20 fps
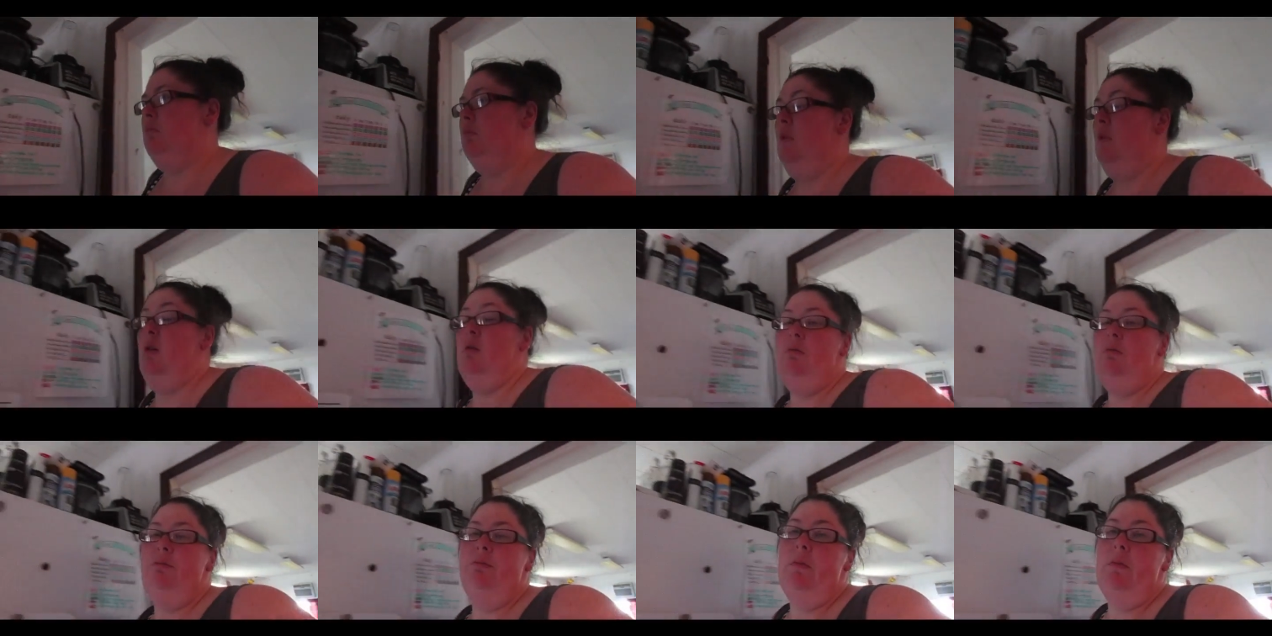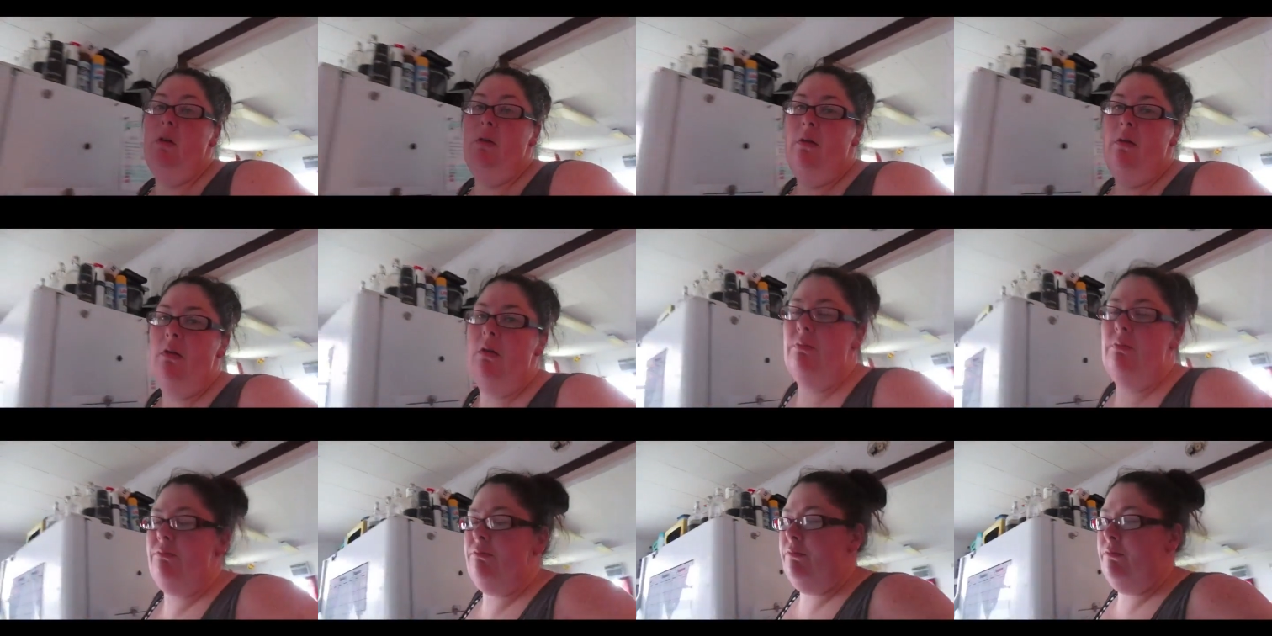No, there they
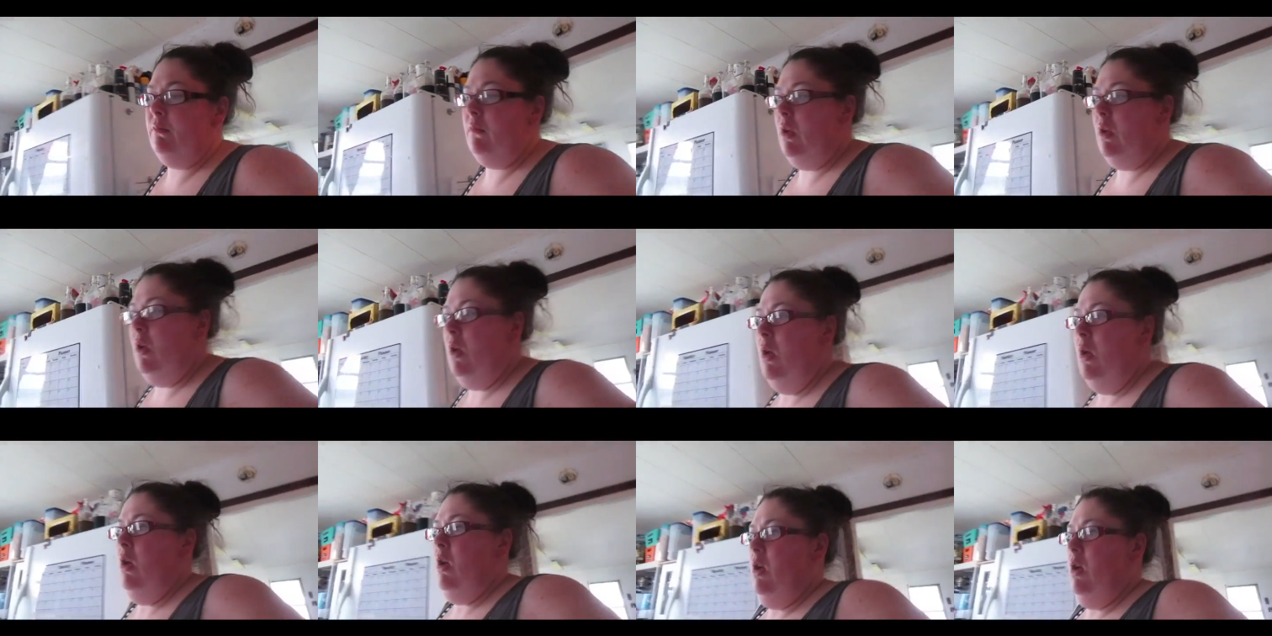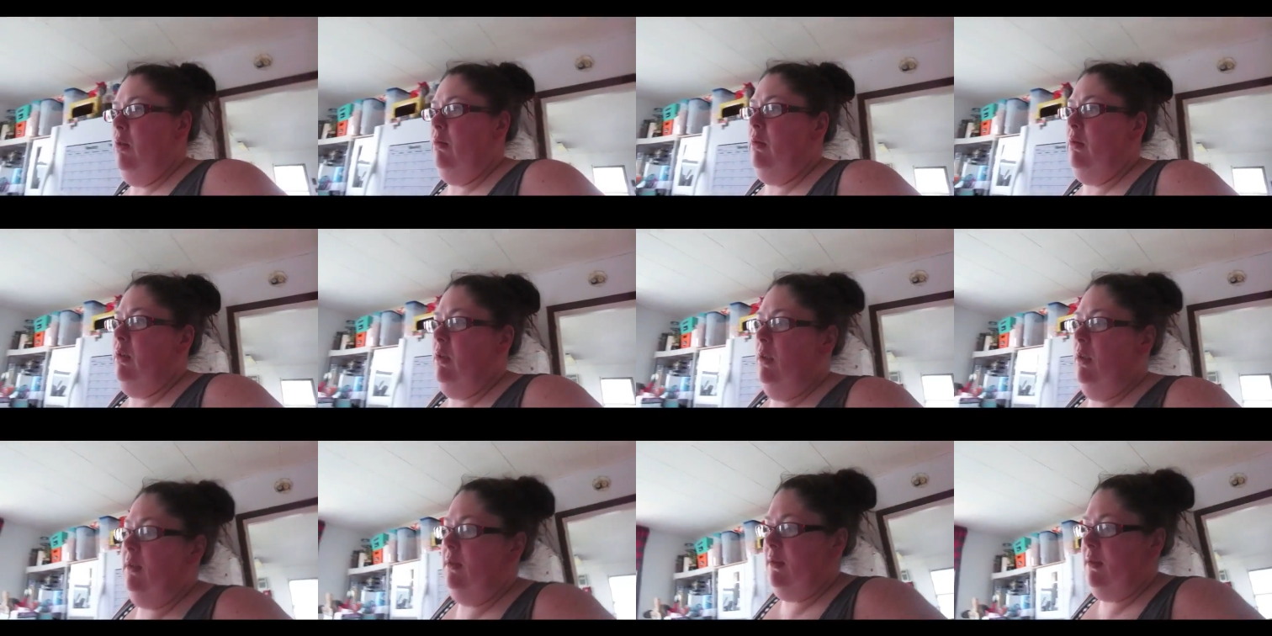are. I
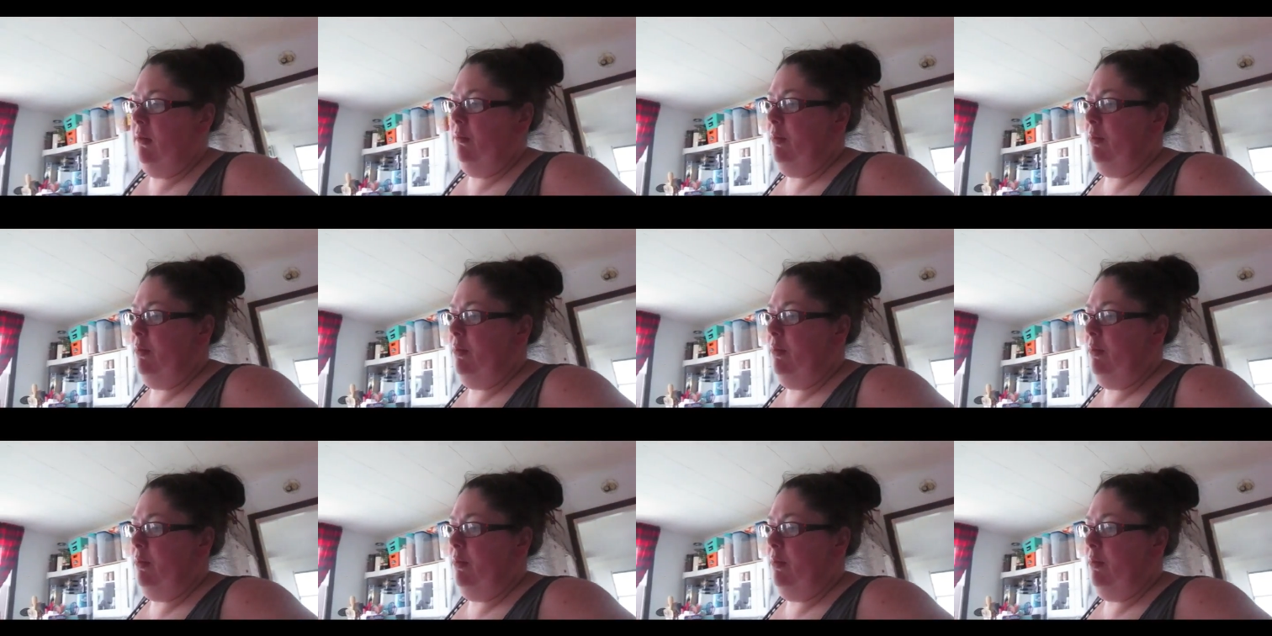realized I